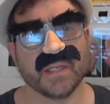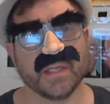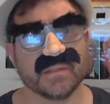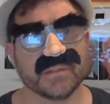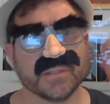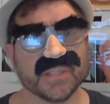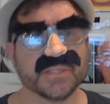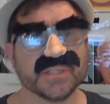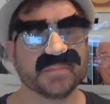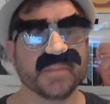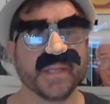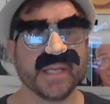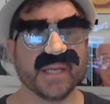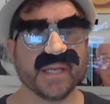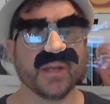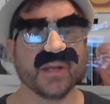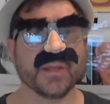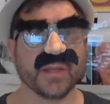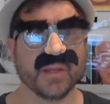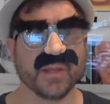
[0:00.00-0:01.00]
Just
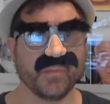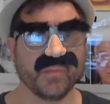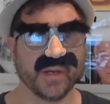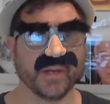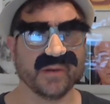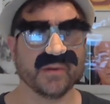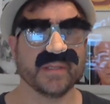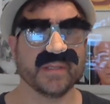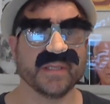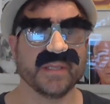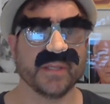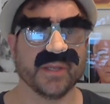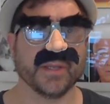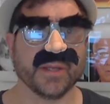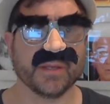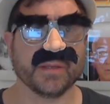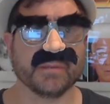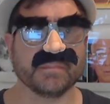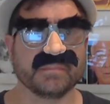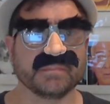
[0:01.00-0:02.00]
because I'm wearing
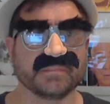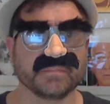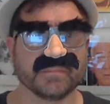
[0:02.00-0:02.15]
this